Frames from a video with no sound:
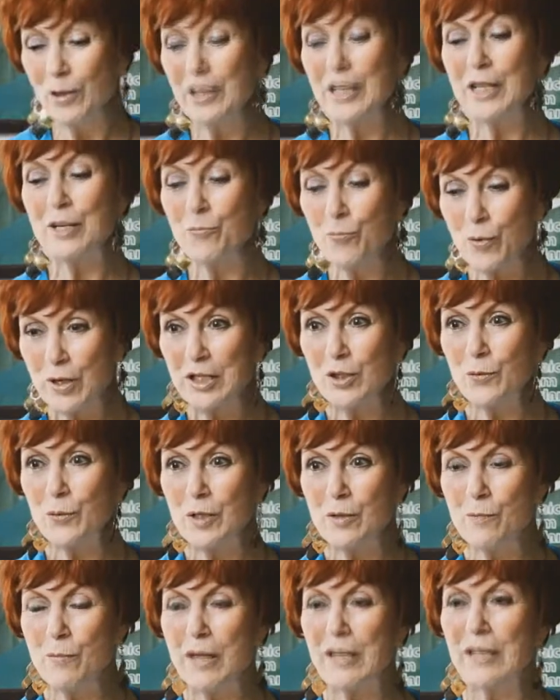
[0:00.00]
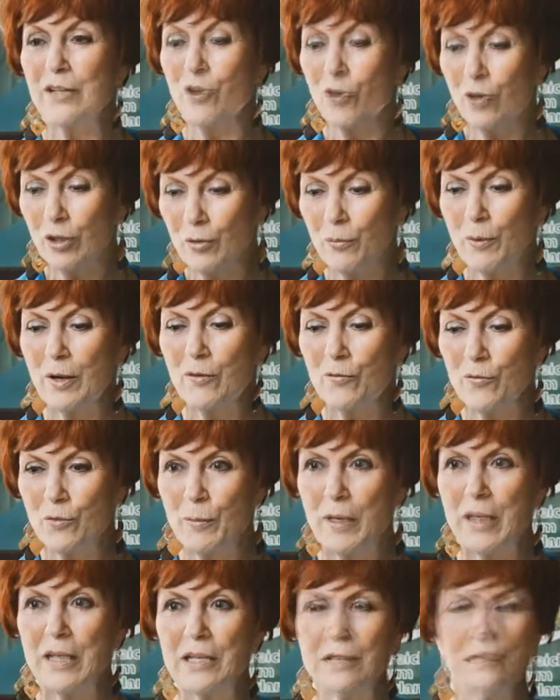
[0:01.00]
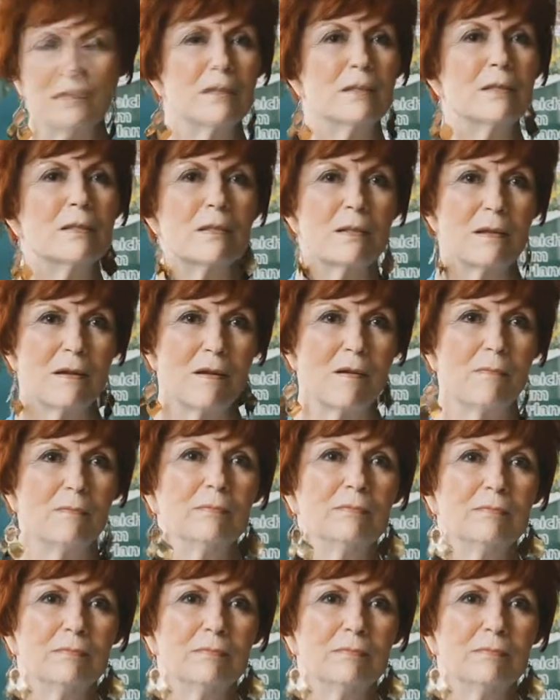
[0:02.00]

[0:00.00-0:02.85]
really impressed with them. I can hardly wait for my kids to see them.